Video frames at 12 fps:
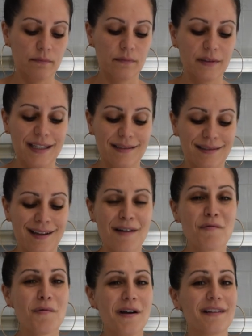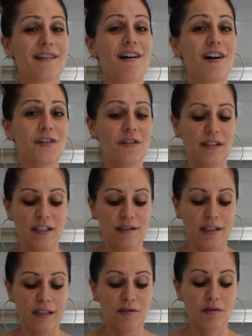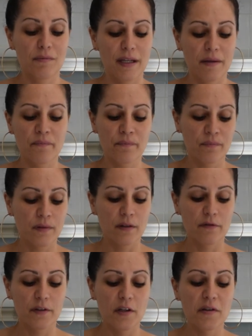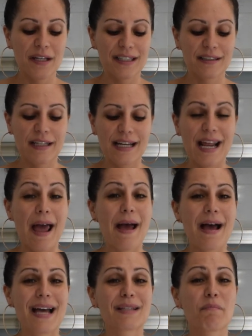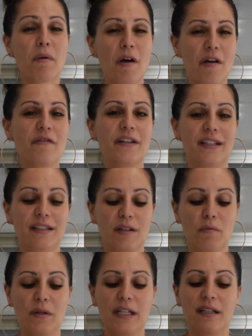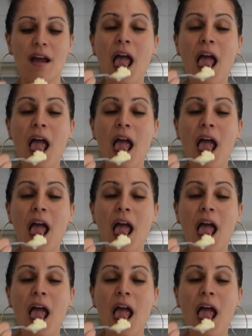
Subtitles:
This, I worked hard on this, yeah. It took me a few years to get it as perfect as I wanted.